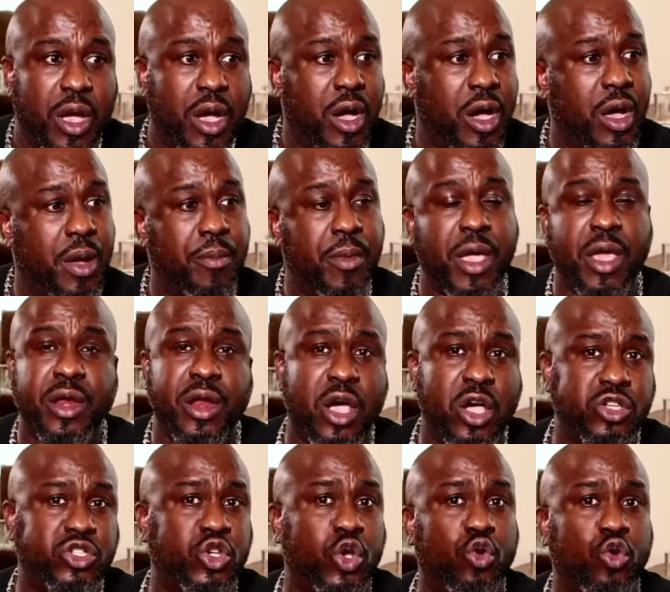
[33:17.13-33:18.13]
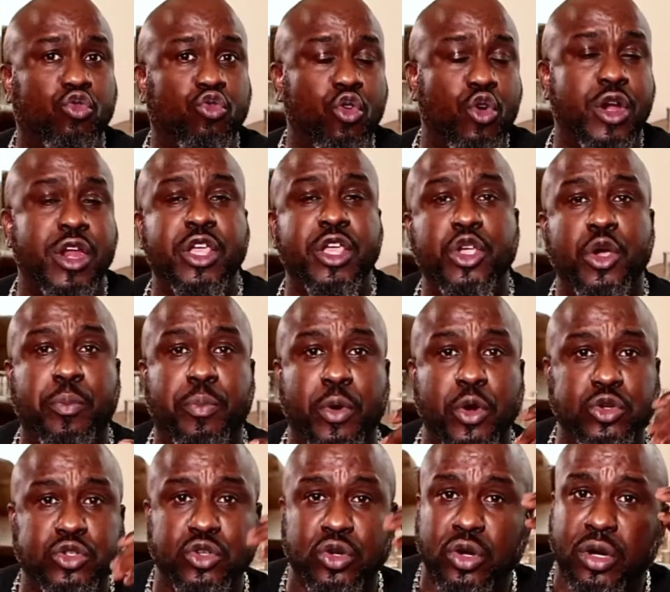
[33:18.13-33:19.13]
and also growing in your
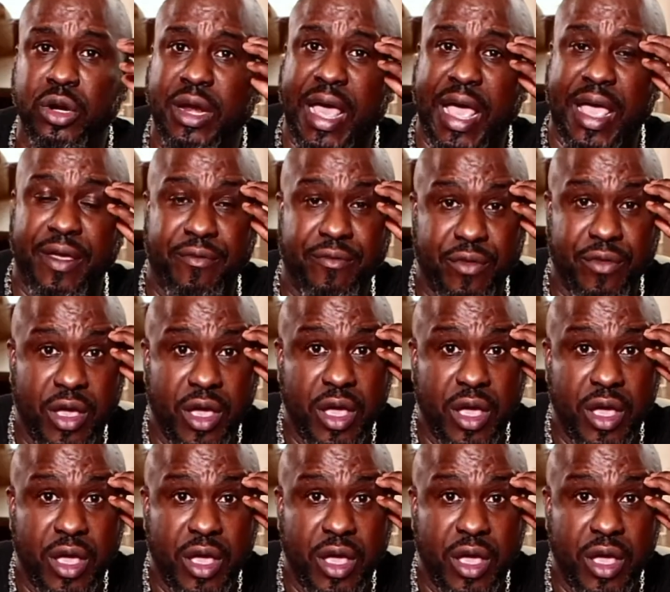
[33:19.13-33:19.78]
personal life.